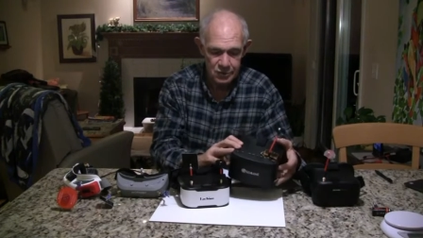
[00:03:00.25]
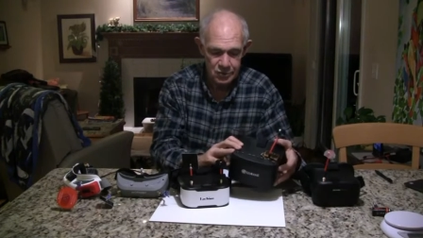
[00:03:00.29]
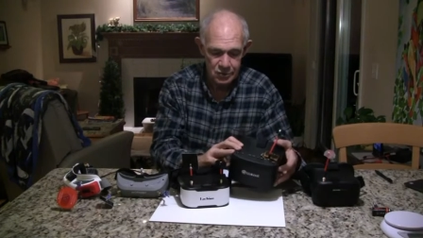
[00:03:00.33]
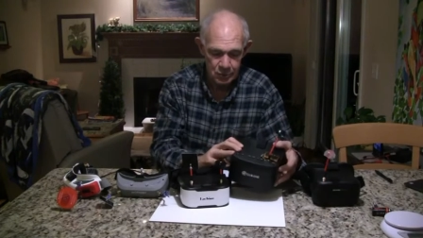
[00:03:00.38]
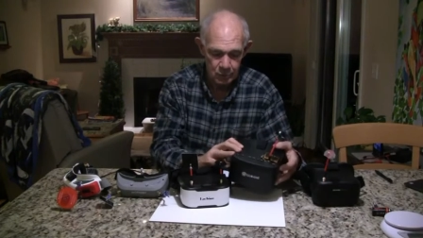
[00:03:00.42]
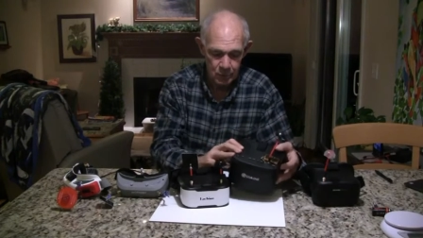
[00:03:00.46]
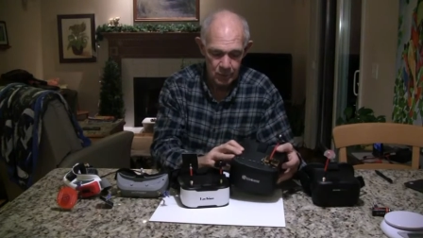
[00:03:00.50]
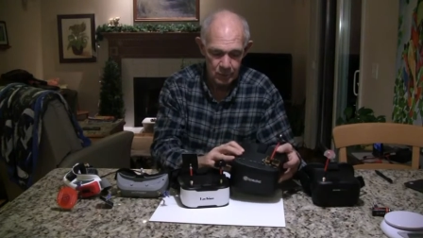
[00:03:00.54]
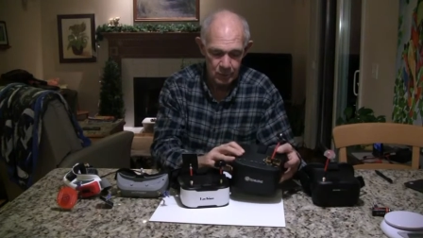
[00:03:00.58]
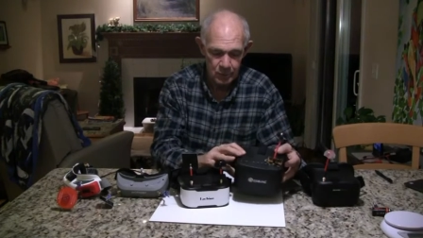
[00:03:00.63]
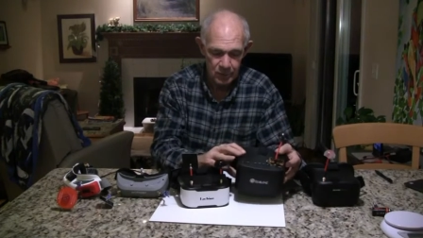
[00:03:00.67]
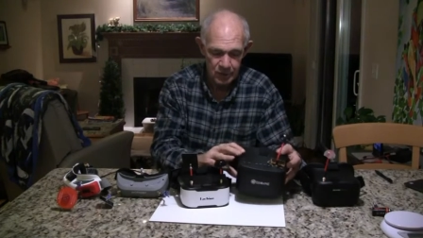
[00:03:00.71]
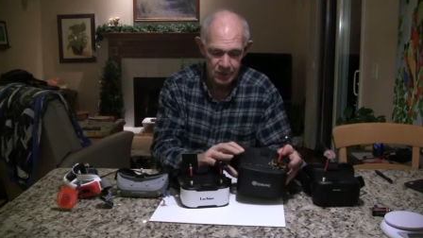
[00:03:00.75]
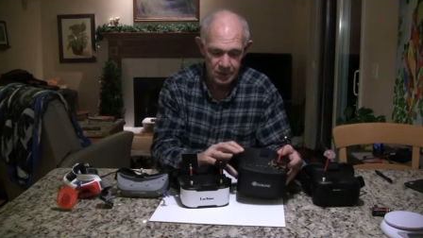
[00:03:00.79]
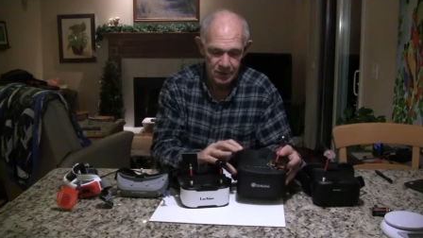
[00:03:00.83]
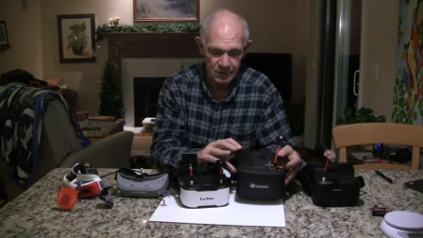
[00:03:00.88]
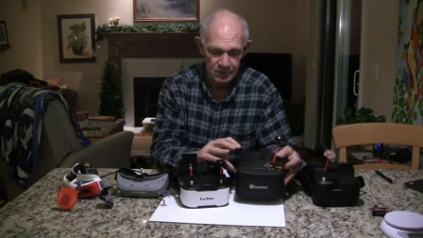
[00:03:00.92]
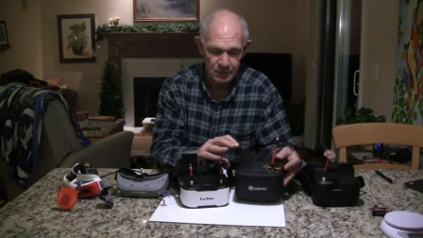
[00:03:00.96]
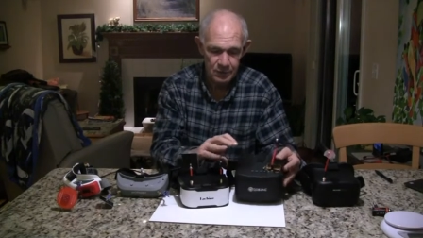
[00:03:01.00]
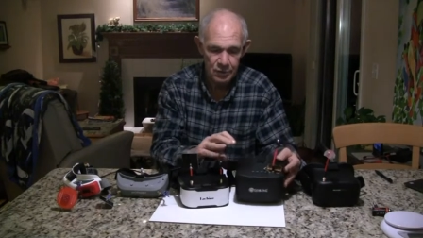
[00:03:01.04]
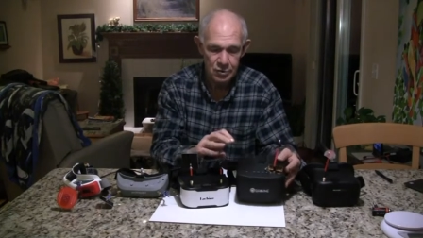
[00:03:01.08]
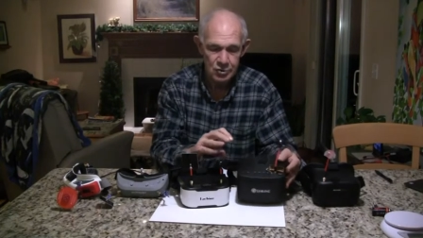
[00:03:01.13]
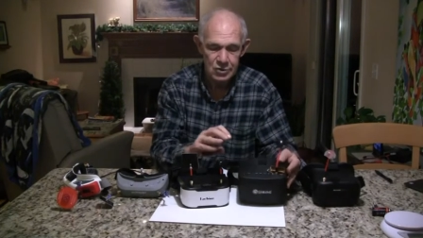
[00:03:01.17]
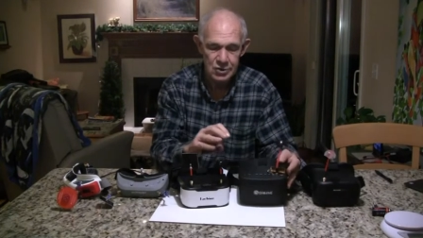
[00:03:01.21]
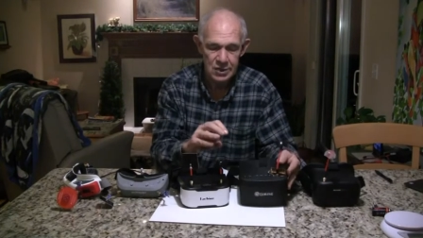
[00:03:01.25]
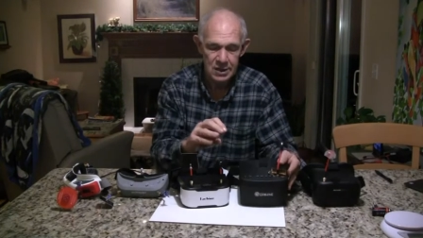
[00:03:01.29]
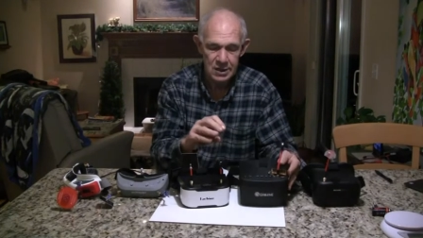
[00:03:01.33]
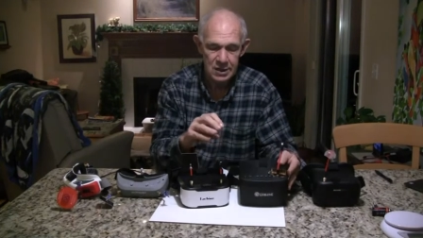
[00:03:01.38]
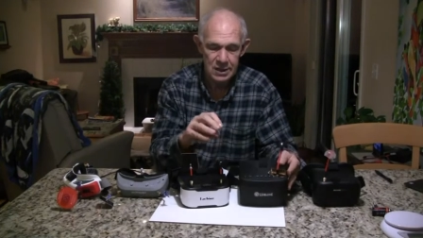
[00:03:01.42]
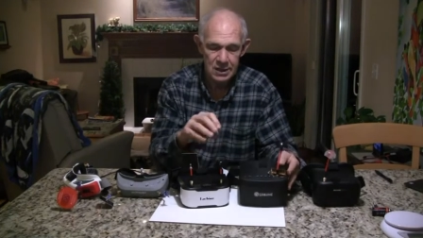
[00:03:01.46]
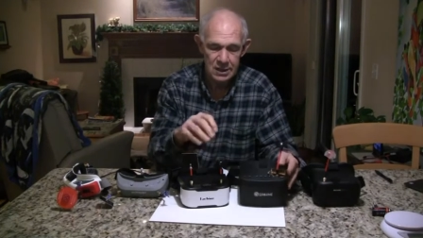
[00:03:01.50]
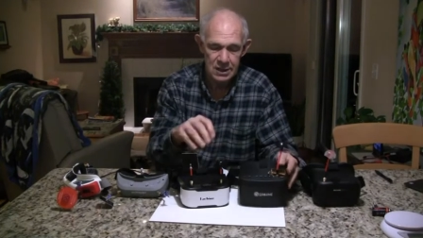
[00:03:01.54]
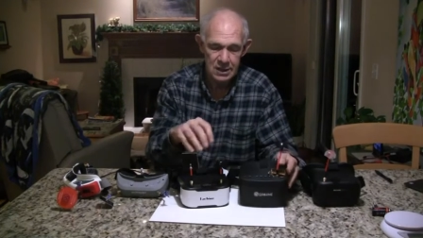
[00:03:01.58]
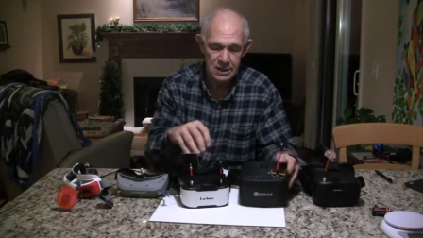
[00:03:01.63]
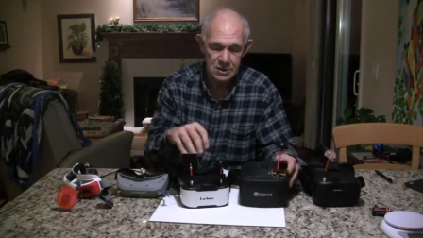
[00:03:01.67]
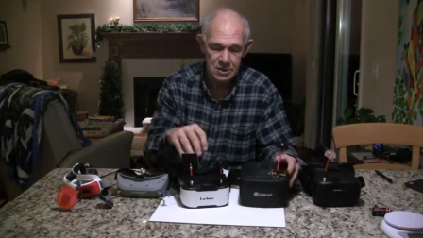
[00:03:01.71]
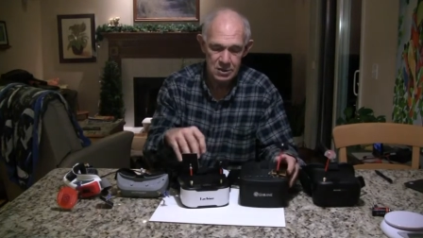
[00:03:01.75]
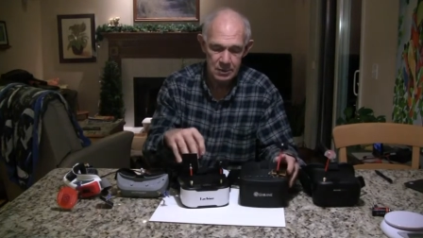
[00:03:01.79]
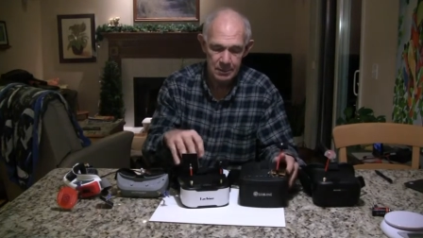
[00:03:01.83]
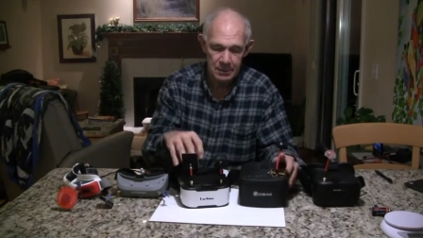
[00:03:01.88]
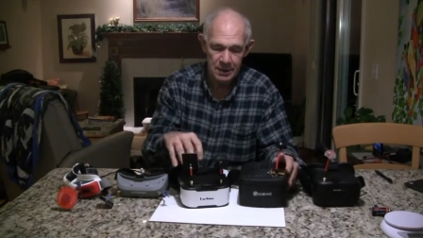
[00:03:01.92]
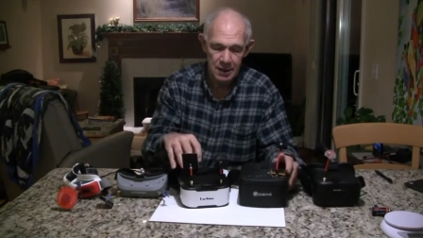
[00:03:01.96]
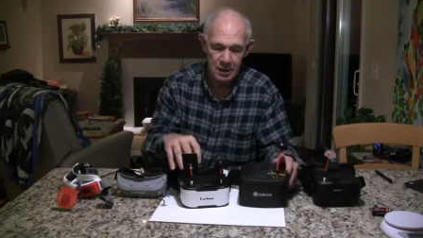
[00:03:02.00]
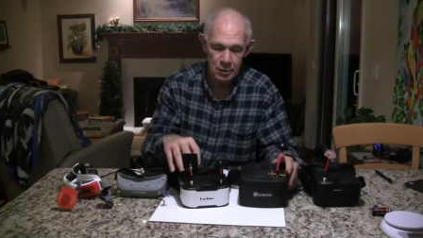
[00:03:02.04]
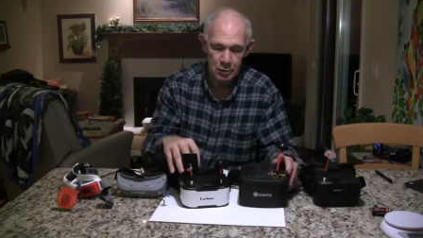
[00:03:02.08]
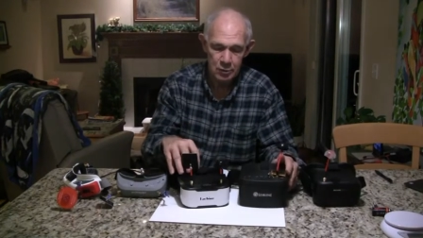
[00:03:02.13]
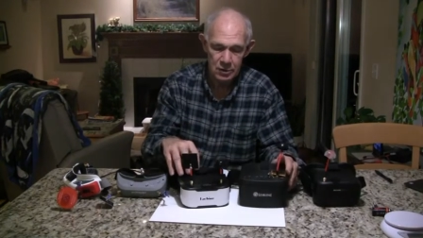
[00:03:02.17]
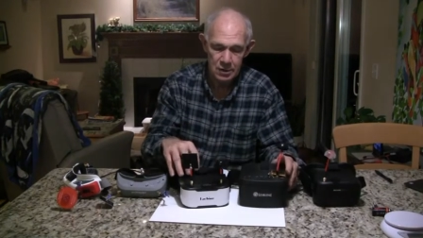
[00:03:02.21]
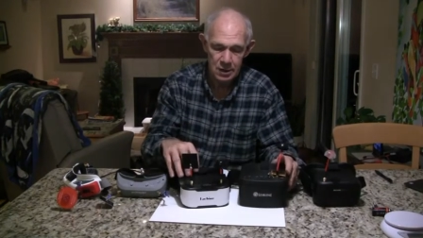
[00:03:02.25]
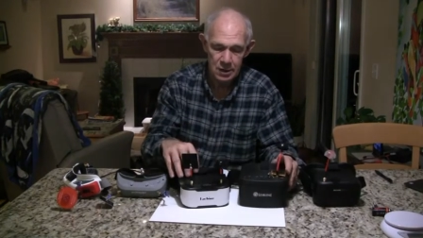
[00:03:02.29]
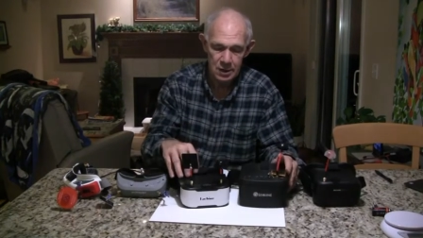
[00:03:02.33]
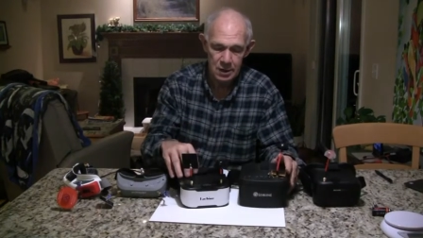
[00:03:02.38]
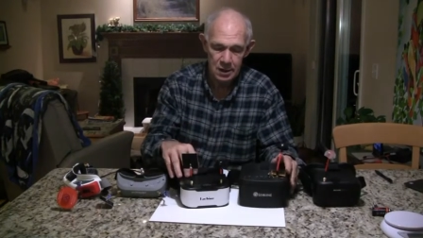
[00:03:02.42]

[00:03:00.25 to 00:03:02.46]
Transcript: The one with diversity is about